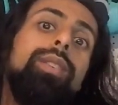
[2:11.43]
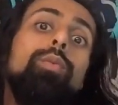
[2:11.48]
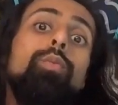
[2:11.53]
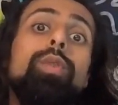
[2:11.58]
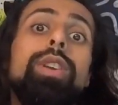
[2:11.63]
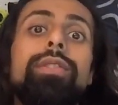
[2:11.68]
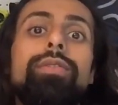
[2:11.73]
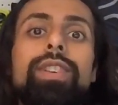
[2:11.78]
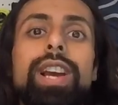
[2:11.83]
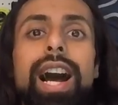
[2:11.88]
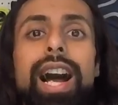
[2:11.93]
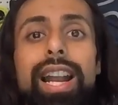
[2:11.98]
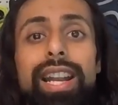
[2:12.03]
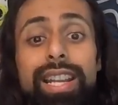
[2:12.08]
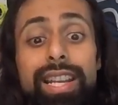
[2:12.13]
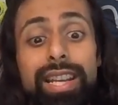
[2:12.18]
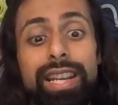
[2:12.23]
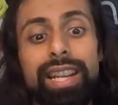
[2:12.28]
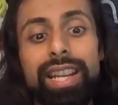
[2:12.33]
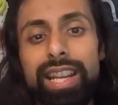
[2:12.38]
we've got
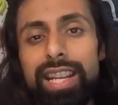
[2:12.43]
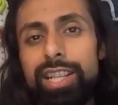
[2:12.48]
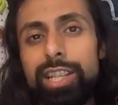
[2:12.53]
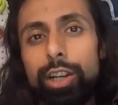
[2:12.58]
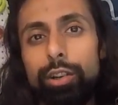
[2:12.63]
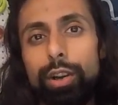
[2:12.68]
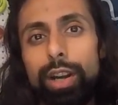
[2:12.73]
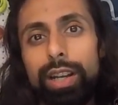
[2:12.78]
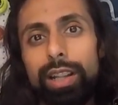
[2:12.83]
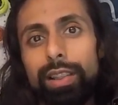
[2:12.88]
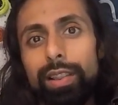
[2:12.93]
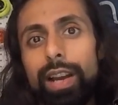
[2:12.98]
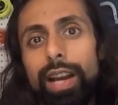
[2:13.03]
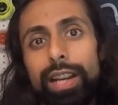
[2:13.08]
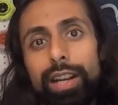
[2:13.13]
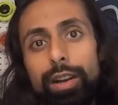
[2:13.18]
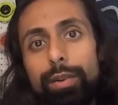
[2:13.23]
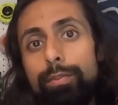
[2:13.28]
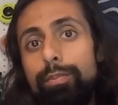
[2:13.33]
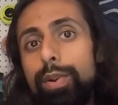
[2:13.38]
an integrated
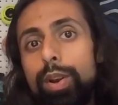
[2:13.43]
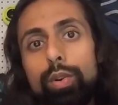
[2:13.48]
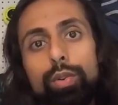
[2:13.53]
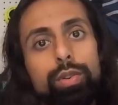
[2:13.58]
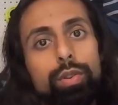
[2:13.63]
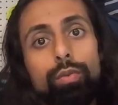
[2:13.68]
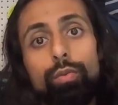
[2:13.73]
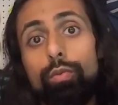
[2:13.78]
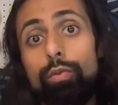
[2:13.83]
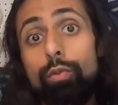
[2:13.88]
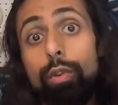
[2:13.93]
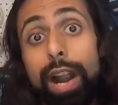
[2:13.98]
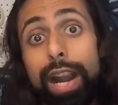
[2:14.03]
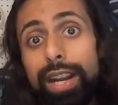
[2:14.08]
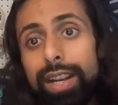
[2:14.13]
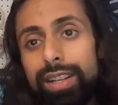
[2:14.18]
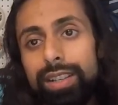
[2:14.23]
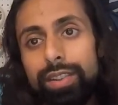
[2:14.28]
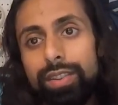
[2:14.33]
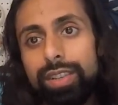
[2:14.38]
liner built right
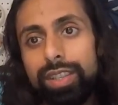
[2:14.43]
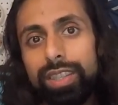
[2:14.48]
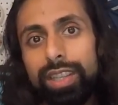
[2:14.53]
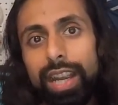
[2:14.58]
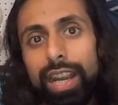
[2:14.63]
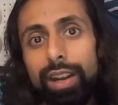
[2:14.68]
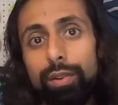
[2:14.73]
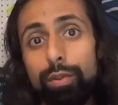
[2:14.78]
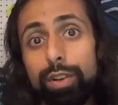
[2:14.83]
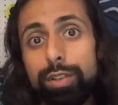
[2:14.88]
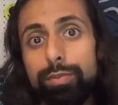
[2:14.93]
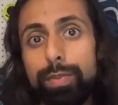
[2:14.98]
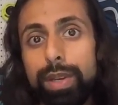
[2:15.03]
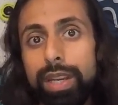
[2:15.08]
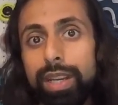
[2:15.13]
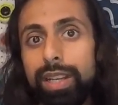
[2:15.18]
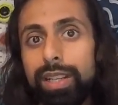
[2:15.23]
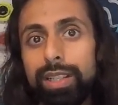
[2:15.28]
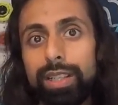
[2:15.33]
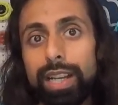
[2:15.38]
into the skate, which
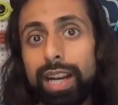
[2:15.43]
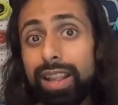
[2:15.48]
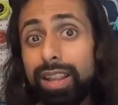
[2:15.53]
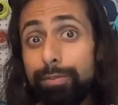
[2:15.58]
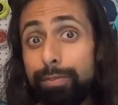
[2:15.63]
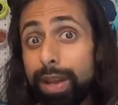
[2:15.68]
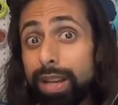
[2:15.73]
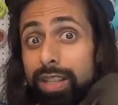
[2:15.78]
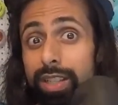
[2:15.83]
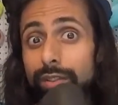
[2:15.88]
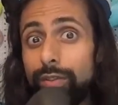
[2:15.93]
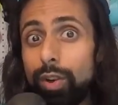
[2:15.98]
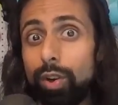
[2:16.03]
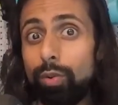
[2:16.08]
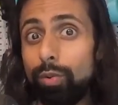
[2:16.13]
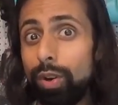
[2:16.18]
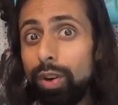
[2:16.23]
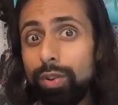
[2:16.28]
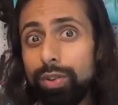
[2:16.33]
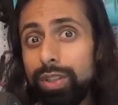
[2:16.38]
means kind of the best of all
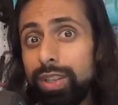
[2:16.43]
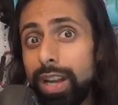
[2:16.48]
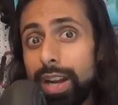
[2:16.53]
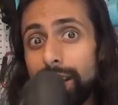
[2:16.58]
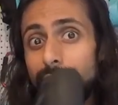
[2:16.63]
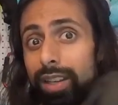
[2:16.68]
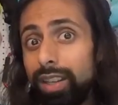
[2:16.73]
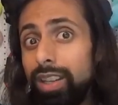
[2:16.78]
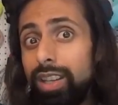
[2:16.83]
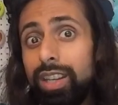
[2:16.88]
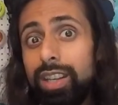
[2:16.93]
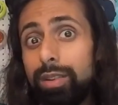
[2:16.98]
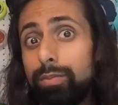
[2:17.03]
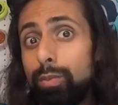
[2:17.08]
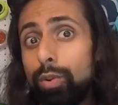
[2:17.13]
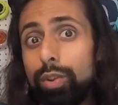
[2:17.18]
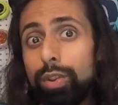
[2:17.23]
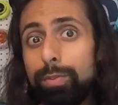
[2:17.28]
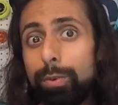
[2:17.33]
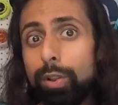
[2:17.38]
worlds. You got a heat
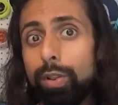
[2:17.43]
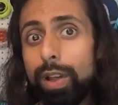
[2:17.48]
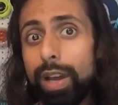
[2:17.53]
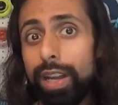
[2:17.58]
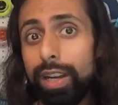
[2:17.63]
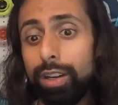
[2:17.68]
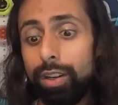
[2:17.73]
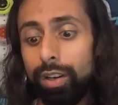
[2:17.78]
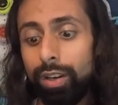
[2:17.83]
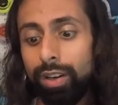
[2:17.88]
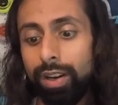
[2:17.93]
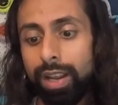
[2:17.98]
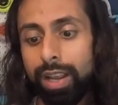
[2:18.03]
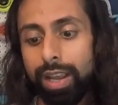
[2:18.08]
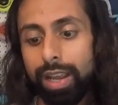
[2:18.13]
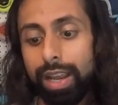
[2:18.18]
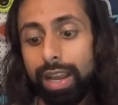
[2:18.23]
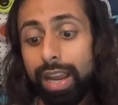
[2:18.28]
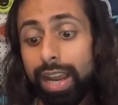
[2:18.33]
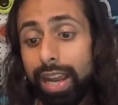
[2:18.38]
moldable liner,
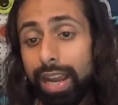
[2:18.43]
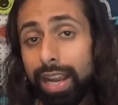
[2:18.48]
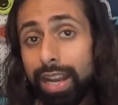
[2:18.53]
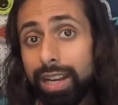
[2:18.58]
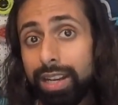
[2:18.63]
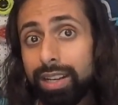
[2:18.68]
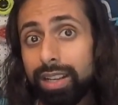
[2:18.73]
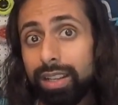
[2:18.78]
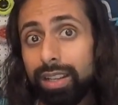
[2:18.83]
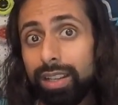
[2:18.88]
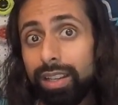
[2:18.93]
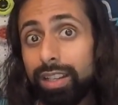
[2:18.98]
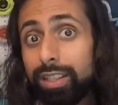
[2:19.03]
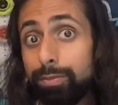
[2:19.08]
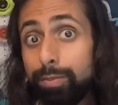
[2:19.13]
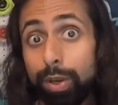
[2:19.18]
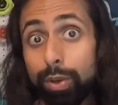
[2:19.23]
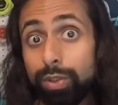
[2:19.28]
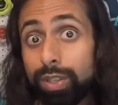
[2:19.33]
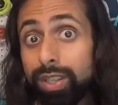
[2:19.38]
and it's
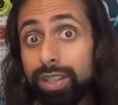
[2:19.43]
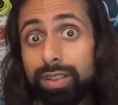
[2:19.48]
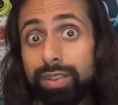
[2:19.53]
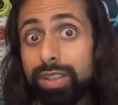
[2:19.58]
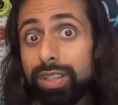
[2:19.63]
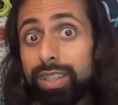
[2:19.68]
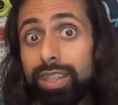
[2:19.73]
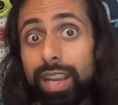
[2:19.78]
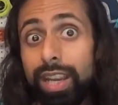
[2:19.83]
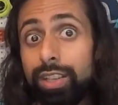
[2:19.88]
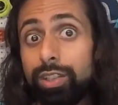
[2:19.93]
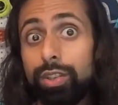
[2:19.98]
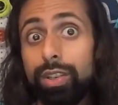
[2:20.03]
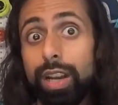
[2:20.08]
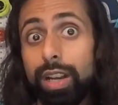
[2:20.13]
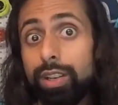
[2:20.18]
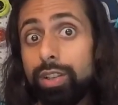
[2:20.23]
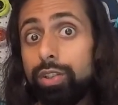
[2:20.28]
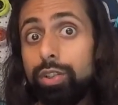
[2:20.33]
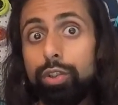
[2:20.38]
built into the skate, so you
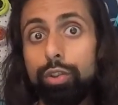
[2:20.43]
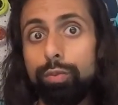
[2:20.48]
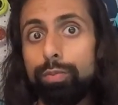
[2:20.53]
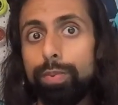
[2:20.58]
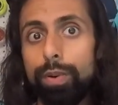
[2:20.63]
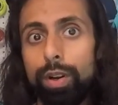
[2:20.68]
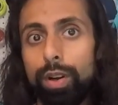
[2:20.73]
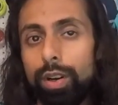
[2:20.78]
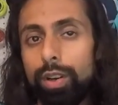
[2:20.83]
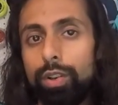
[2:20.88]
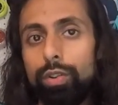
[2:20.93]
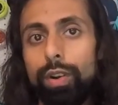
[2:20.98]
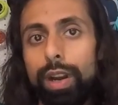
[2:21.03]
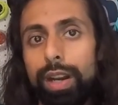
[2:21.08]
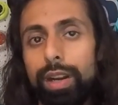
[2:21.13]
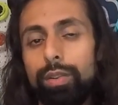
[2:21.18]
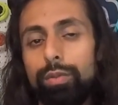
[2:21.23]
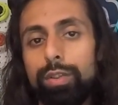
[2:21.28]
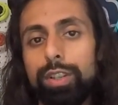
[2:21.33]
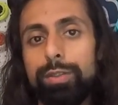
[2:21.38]
got super
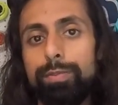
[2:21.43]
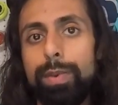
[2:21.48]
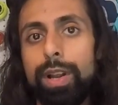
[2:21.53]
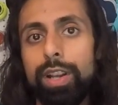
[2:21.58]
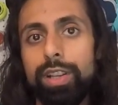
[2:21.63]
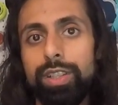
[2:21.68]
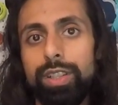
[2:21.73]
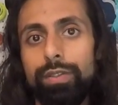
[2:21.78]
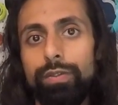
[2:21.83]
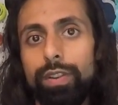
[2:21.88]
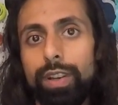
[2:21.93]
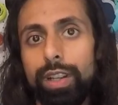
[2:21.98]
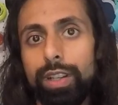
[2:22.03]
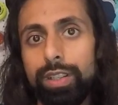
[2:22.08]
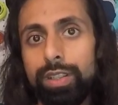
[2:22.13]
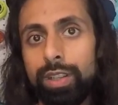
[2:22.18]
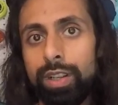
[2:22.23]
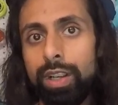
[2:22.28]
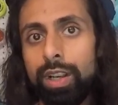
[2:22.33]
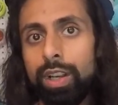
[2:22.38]
great
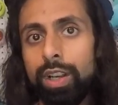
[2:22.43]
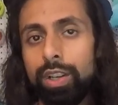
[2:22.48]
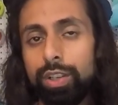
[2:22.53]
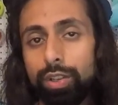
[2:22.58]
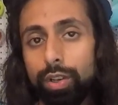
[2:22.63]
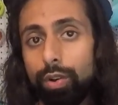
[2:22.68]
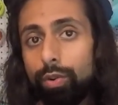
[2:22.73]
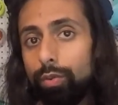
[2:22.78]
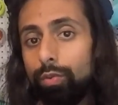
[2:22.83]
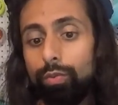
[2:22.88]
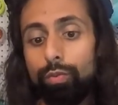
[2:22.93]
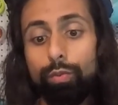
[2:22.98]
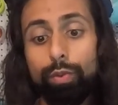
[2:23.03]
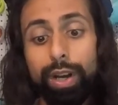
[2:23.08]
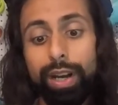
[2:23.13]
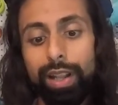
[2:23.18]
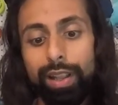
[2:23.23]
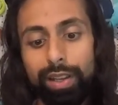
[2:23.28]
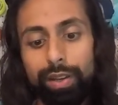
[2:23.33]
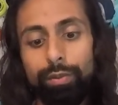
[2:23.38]
responsiveness. So
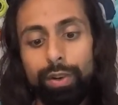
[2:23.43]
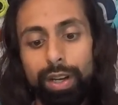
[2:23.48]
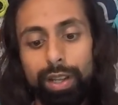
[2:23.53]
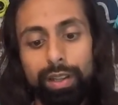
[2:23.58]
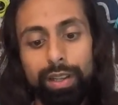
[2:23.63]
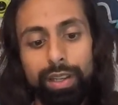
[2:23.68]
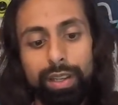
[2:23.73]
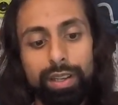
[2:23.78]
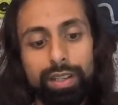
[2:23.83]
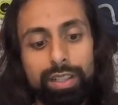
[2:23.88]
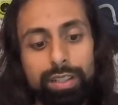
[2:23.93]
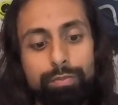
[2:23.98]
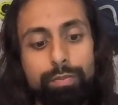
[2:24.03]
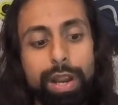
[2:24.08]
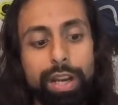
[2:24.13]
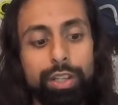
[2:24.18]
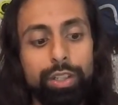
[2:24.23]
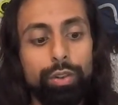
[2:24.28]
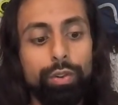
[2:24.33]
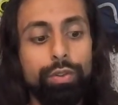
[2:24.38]
really
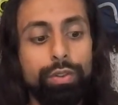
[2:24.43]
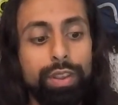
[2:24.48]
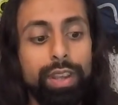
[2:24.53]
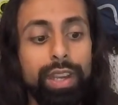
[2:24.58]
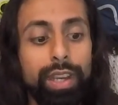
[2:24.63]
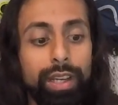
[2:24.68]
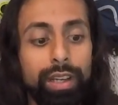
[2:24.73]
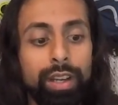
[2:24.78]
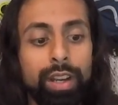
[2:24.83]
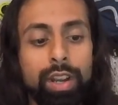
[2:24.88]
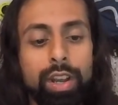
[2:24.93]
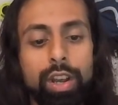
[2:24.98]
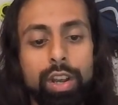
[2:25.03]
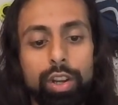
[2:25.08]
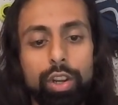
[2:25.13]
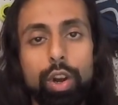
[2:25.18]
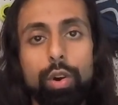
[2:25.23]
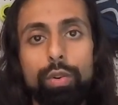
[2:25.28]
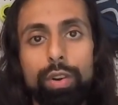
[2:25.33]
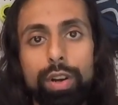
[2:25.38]
special thing
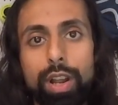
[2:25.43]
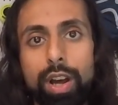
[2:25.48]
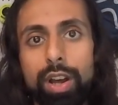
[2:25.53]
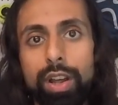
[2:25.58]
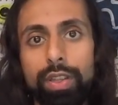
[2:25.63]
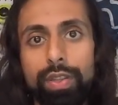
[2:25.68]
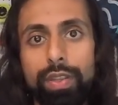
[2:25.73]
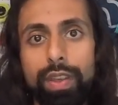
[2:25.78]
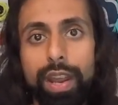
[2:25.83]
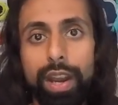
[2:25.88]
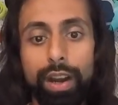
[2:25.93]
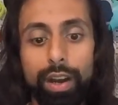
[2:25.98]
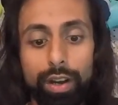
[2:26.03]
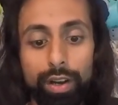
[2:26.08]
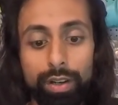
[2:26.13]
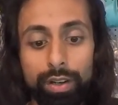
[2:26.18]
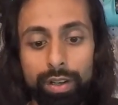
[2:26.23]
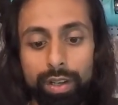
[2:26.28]
going on there.